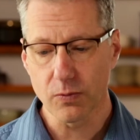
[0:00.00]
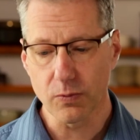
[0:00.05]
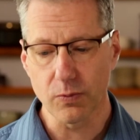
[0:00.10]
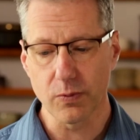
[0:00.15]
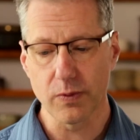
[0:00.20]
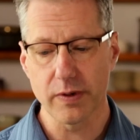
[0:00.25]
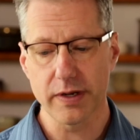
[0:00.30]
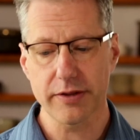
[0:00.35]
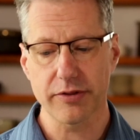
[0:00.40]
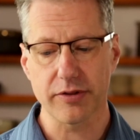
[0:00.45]

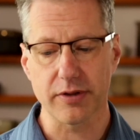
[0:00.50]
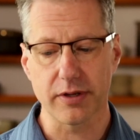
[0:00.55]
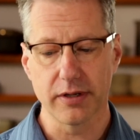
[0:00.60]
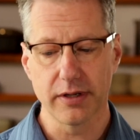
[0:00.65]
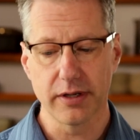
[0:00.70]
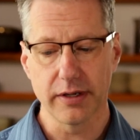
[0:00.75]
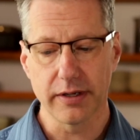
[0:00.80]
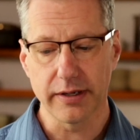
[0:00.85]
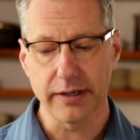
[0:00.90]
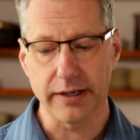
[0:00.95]
With
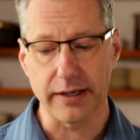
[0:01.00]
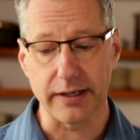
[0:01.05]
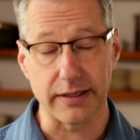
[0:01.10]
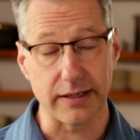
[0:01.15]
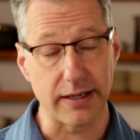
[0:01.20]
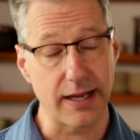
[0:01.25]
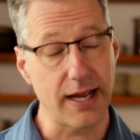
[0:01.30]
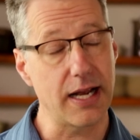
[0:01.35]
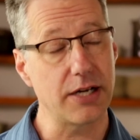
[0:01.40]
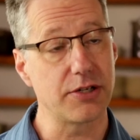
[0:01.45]
a
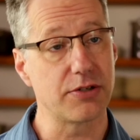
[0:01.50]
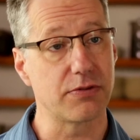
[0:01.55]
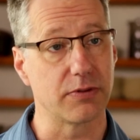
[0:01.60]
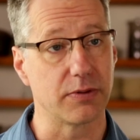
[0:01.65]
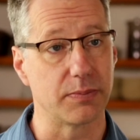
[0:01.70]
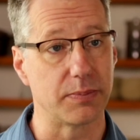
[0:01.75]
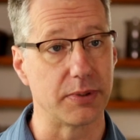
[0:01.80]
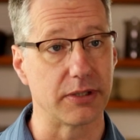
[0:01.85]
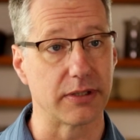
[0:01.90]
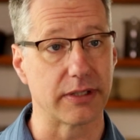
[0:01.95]

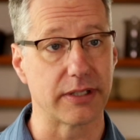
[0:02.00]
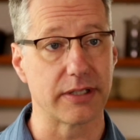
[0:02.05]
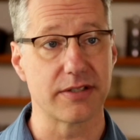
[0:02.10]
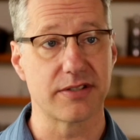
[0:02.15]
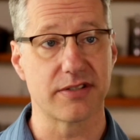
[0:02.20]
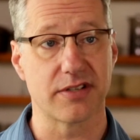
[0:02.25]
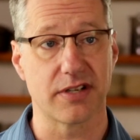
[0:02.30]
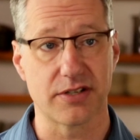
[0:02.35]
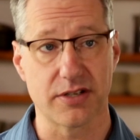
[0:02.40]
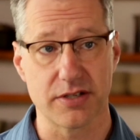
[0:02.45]
natural building
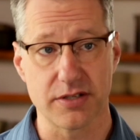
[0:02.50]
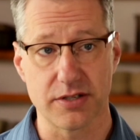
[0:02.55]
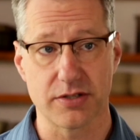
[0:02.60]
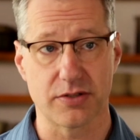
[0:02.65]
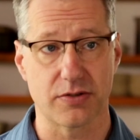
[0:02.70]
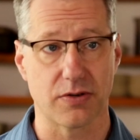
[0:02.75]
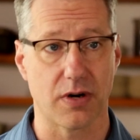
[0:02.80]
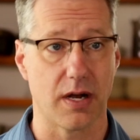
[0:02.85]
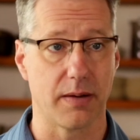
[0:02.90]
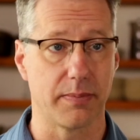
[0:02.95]
such as
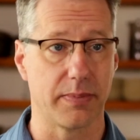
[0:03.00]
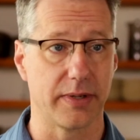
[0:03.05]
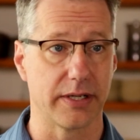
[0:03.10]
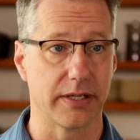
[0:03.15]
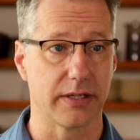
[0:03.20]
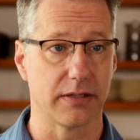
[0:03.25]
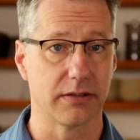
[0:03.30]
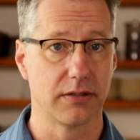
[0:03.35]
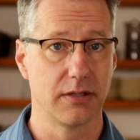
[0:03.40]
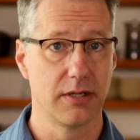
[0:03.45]
straw
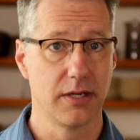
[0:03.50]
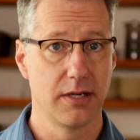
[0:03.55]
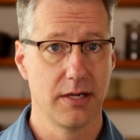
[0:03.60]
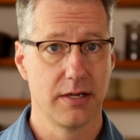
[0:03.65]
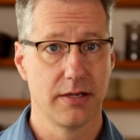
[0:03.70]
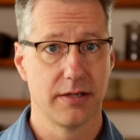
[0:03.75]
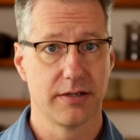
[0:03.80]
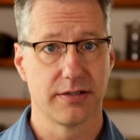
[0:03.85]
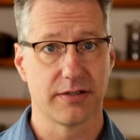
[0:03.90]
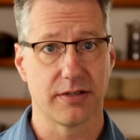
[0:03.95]
bale,
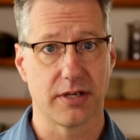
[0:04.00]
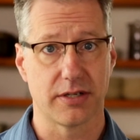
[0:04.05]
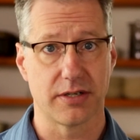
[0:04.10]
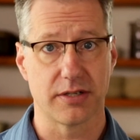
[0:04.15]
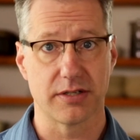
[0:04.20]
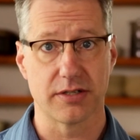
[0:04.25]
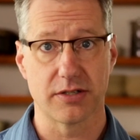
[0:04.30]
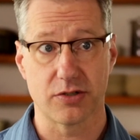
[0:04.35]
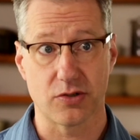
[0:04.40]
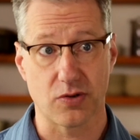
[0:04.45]
such
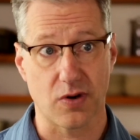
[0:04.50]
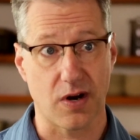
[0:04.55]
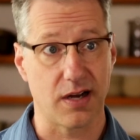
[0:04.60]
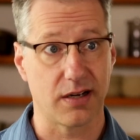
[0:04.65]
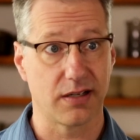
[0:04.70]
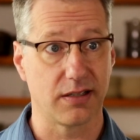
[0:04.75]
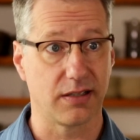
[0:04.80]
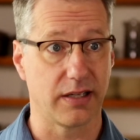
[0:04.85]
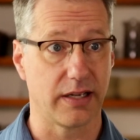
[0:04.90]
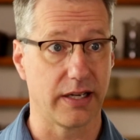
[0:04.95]
as straw
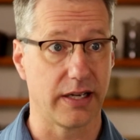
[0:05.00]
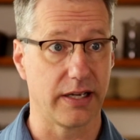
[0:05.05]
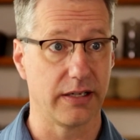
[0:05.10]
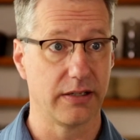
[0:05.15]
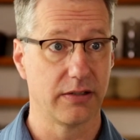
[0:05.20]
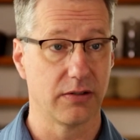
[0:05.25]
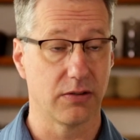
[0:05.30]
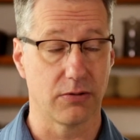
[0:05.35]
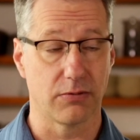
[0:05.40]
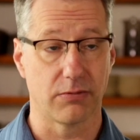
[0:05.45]

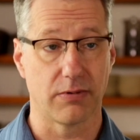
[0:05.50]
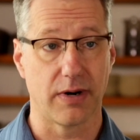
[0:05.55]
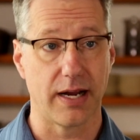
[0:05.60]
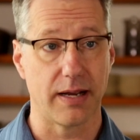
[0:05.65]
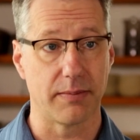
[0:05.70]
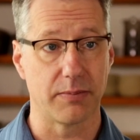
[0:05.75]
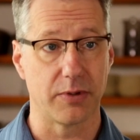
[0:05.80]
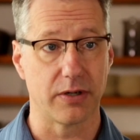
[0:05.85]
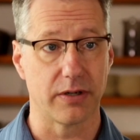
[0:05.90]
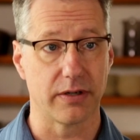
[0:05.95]
clay or
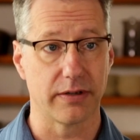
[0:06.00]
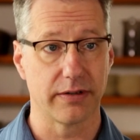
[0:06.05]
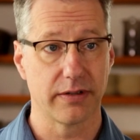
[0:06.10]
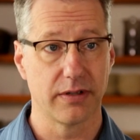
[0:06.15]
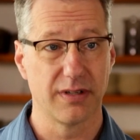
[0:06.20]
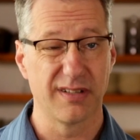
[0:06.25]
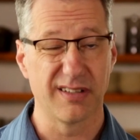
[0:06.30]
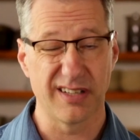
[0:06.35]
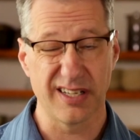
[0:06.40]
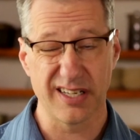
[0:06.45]
rammed earth,
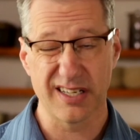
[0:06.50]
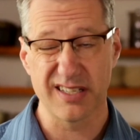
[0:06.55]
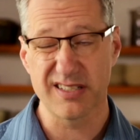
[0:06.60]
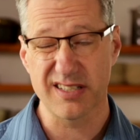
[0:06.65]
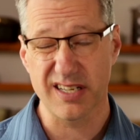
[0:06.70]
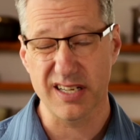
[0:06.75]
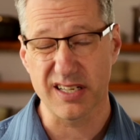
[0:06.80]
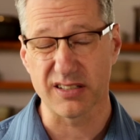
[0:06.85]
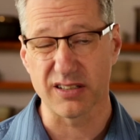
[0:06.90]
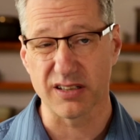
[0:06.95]
they can
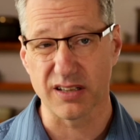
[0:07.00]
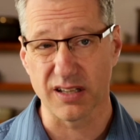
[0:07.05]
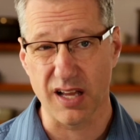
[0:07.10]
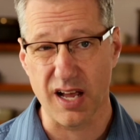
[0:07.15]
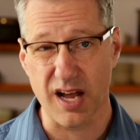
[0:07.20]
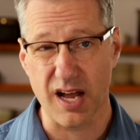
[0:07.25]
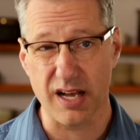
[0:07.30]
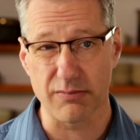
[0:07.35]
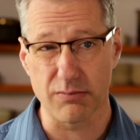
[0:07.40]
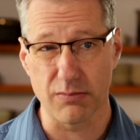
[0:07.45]
take a
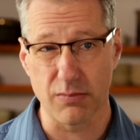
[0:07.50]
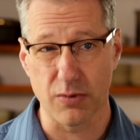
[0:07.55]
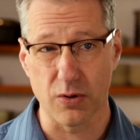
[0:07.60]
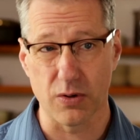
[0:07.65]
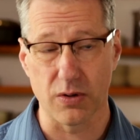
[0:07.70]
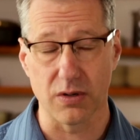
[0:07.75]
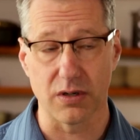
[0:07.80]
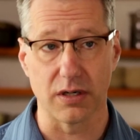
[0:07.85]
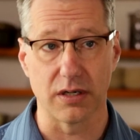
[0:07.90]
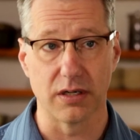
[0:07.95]
lot
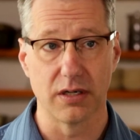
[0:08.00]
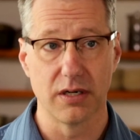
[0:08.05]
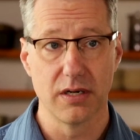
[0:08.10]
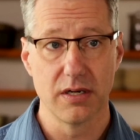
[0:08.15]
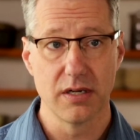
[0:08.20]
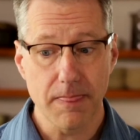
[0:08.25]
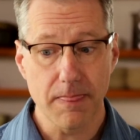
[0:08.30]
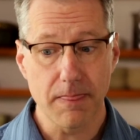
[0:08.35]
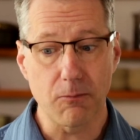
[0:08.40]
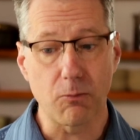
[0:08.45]
more
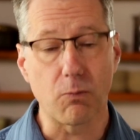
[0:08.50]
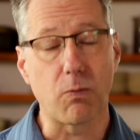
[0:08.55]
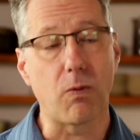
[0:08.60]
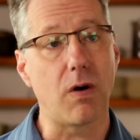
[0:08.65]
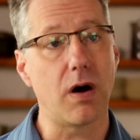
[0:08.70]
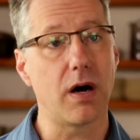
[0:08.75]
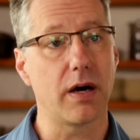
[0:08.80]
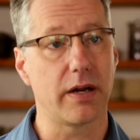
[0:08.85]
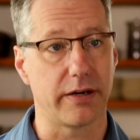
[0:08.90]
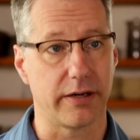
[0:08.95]

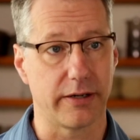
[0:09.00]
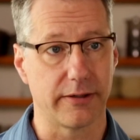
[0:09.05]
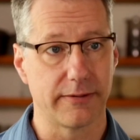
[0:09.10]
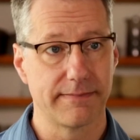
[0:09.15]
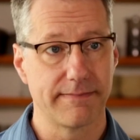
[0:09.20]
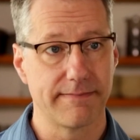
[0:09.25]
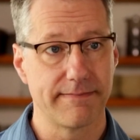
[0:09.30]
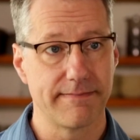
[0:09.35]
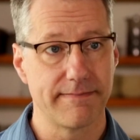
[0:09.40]
water